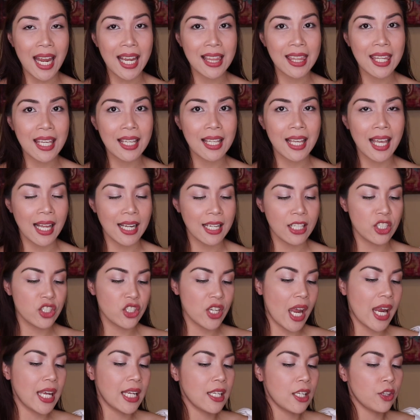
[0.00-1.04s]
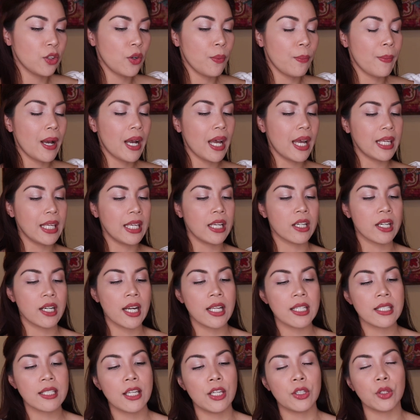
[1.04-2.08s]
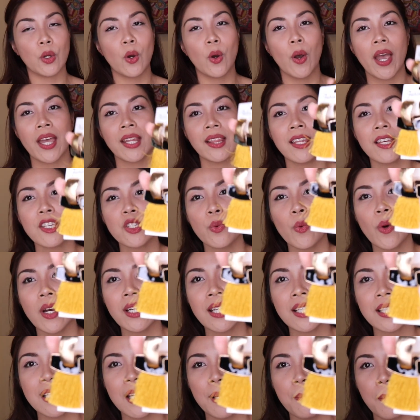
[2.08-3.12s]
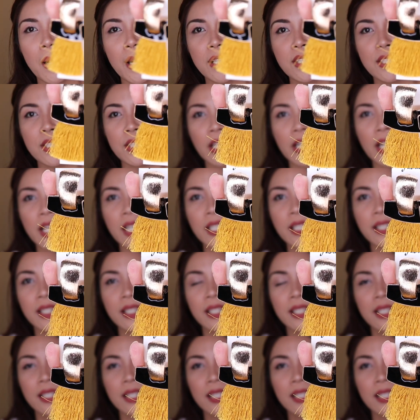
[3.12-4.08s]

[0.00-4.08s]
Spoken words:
I think galing China tong mga earrings na to. And this one is in mustard.